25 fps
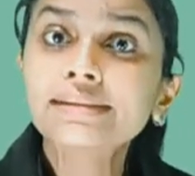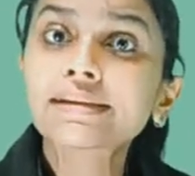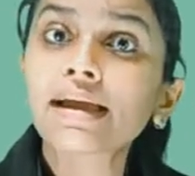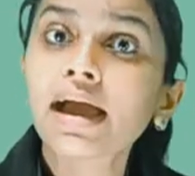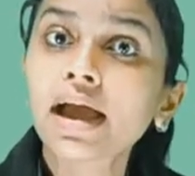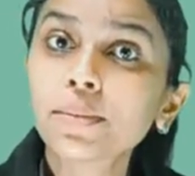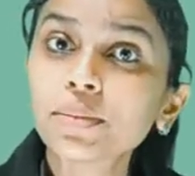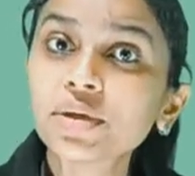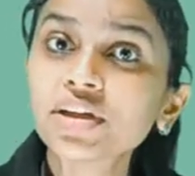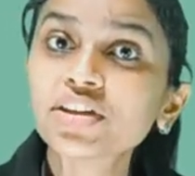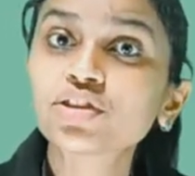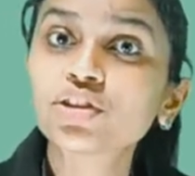
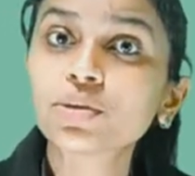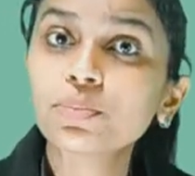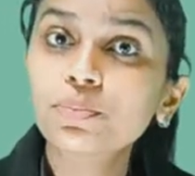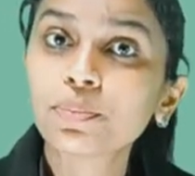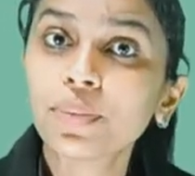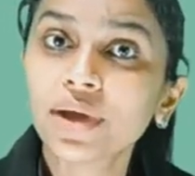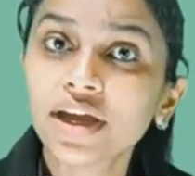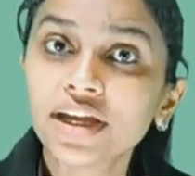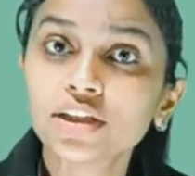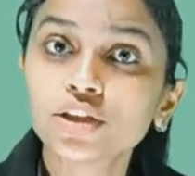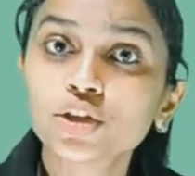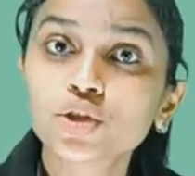climate
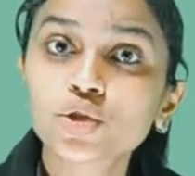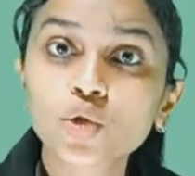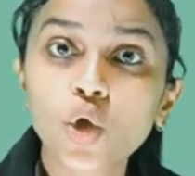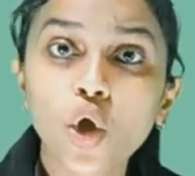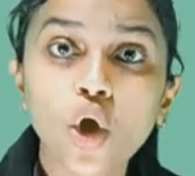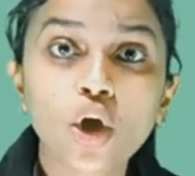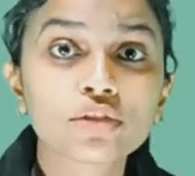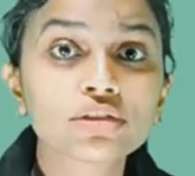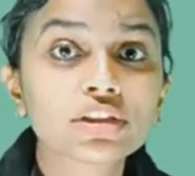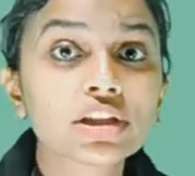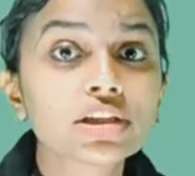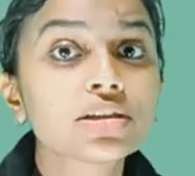depends
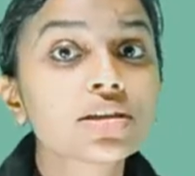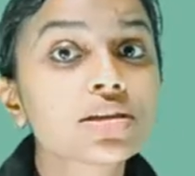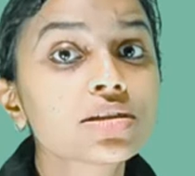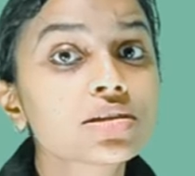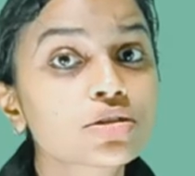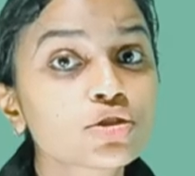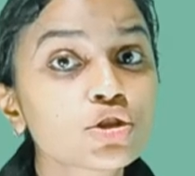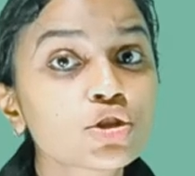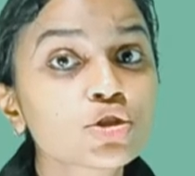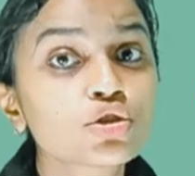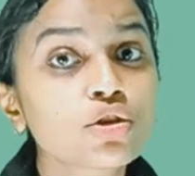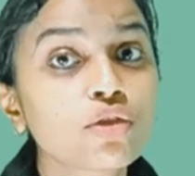on the
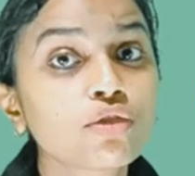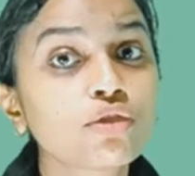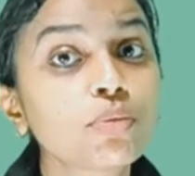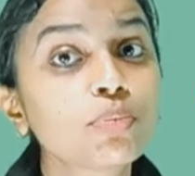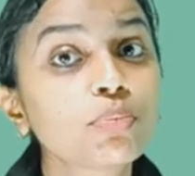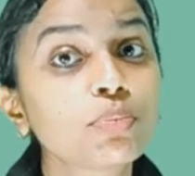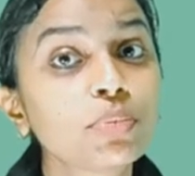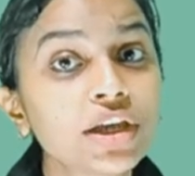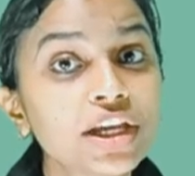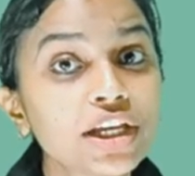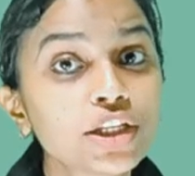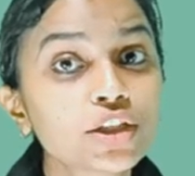distance of a
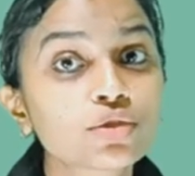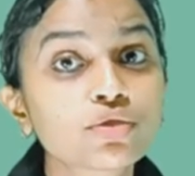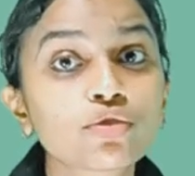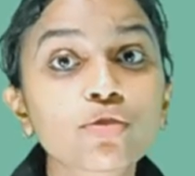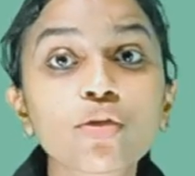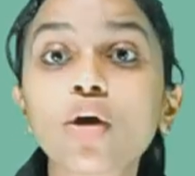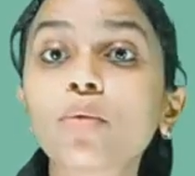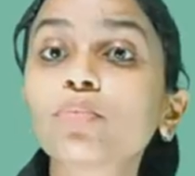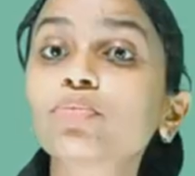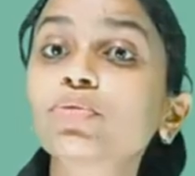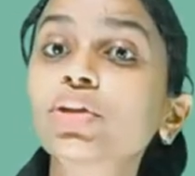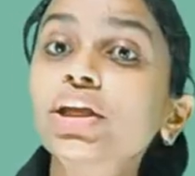place
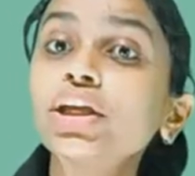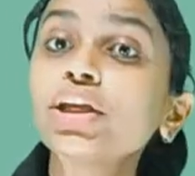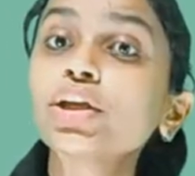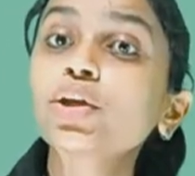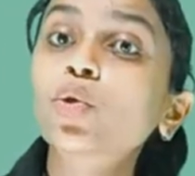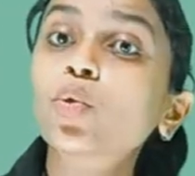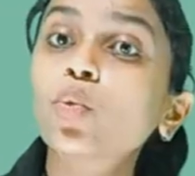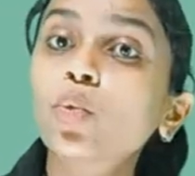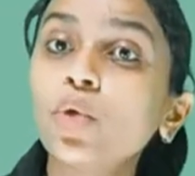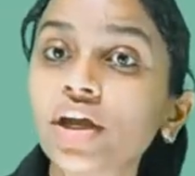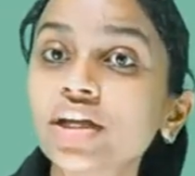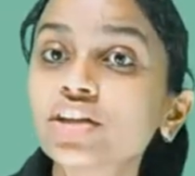from the
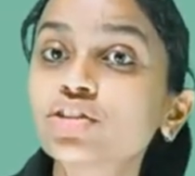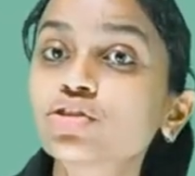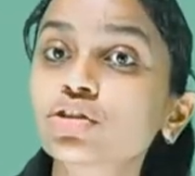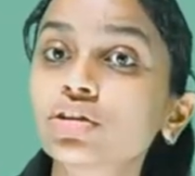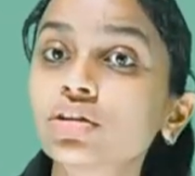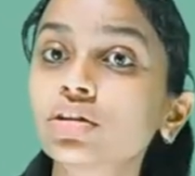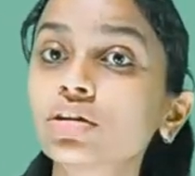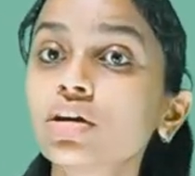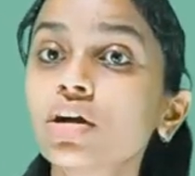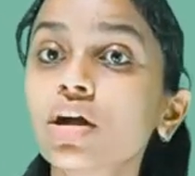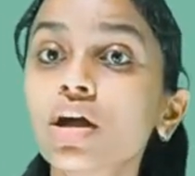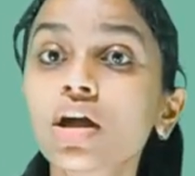
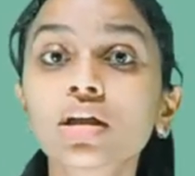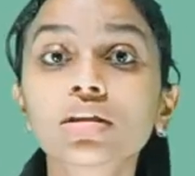equator,